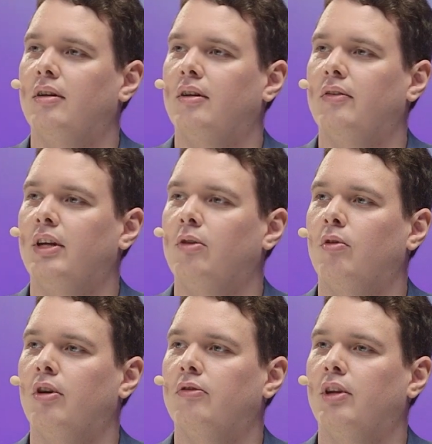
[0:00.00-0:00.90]
I think
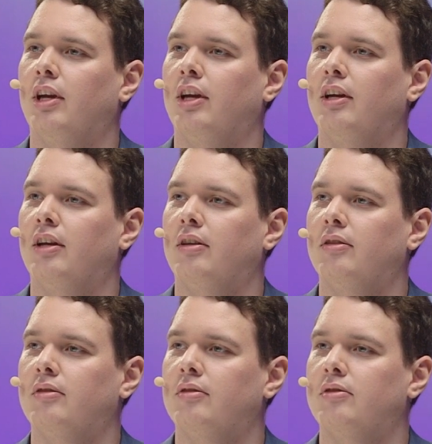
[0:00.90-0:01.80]
one of the
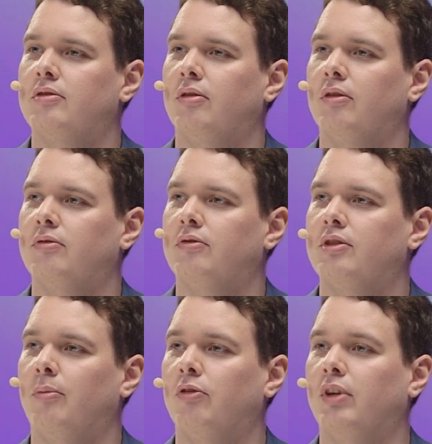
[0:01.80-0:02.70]

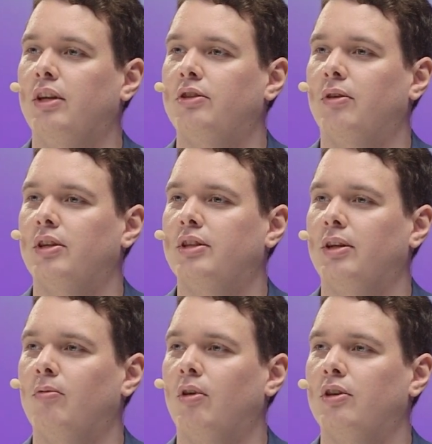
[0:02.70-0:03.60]
some of the
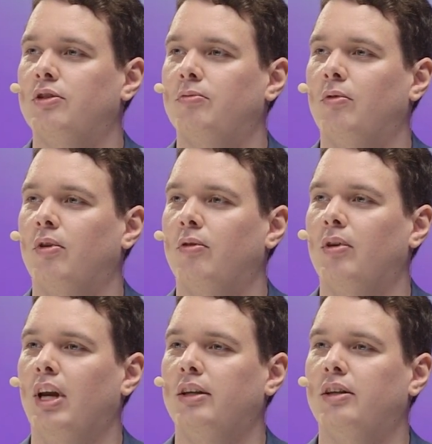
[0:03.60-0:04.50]
interesting ones were
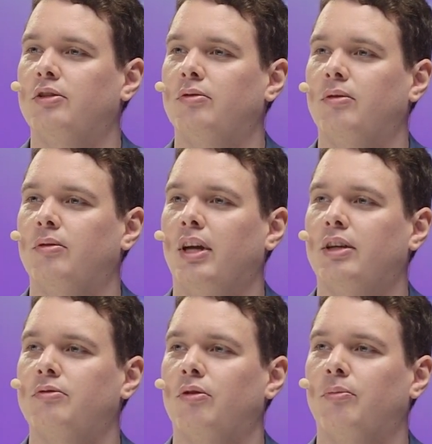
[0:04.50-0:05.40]
related to
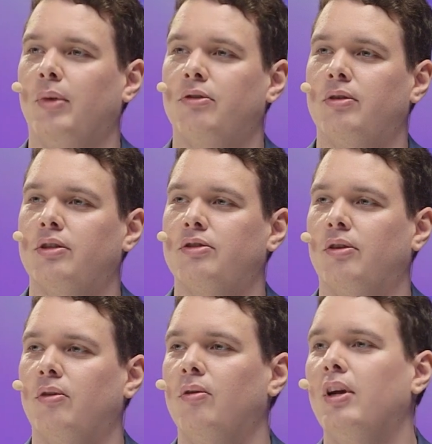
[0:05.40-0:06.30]
X-Road metrics.
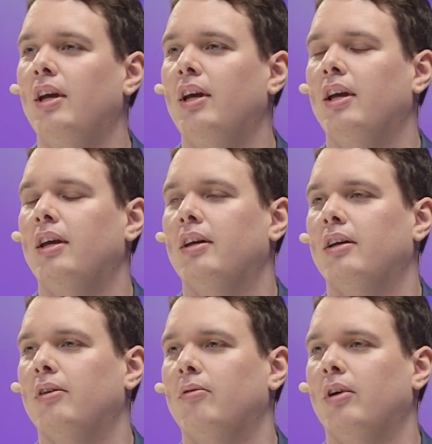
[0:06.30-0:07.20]
So
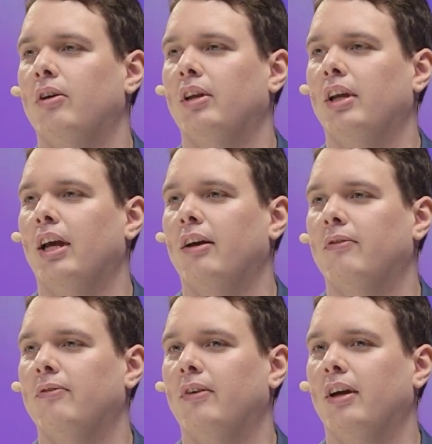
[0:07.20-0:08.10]
where they
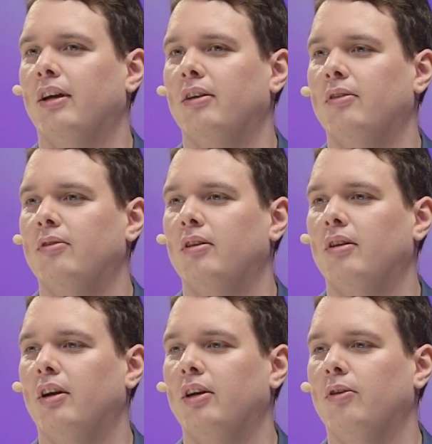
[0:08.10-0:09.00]
have
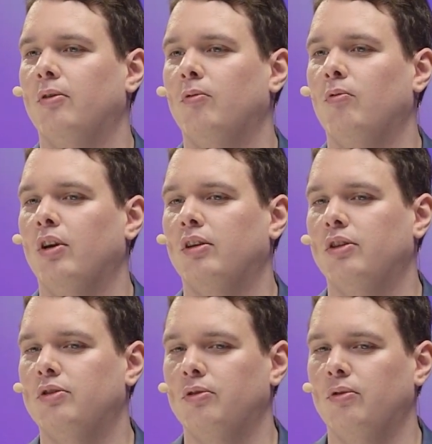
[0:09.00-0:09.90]
either
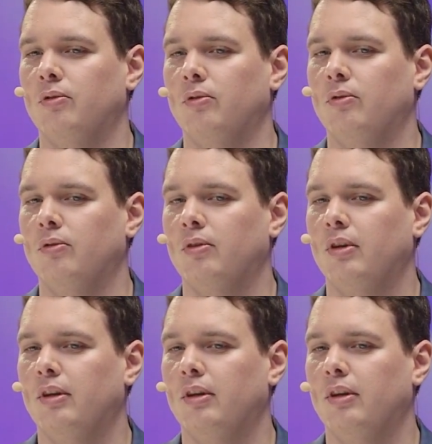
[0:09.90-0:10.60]
wanted to